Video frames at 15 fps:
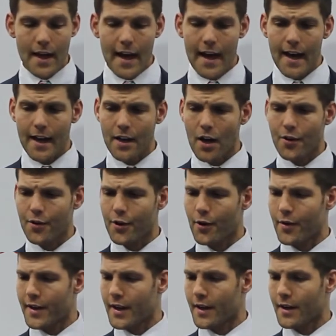and
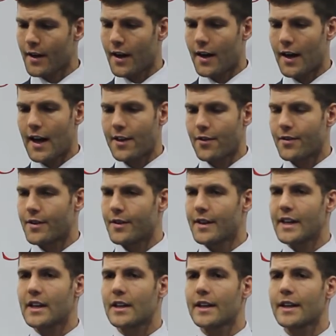undergoing uh, either
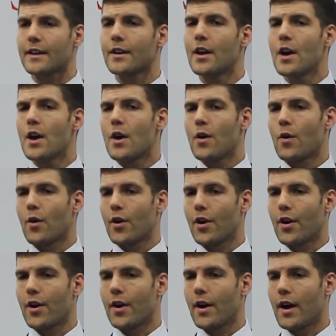needling
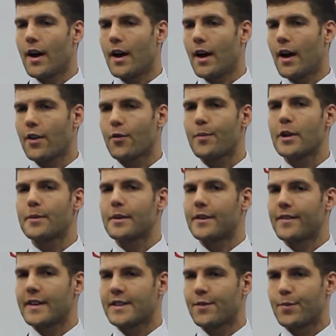or uh, other minimally
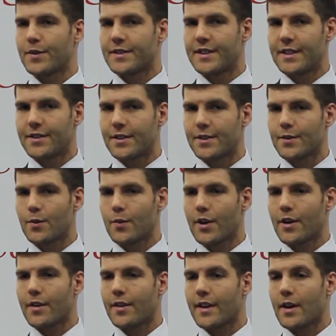invasive procedures
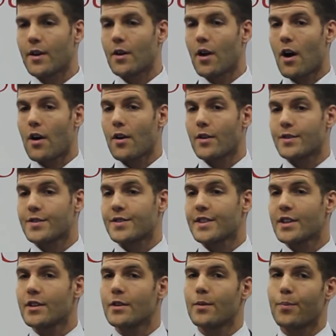where they are
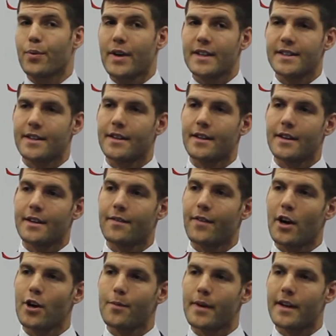still present in the
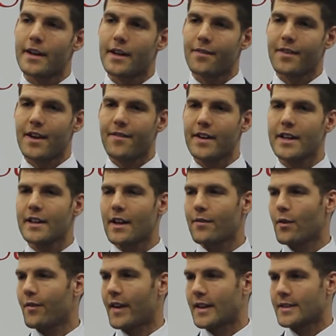environment. And if they have any
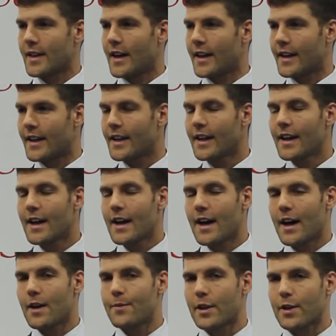level of anxiety,
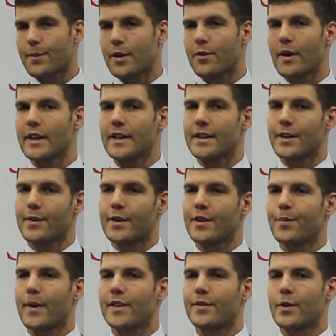um, it could be greatly
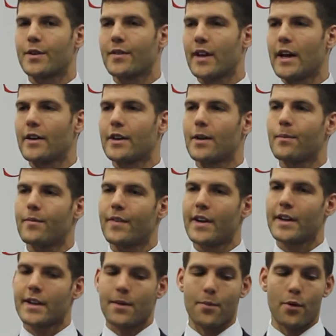decreased by sort of allowing them,
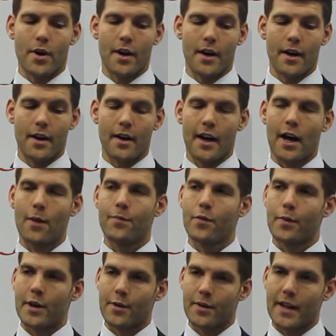finding them a, a
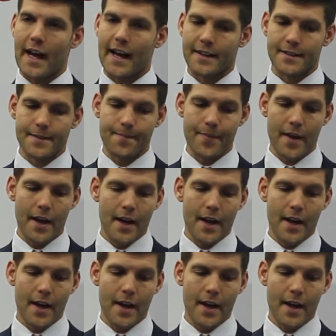helpful way to relax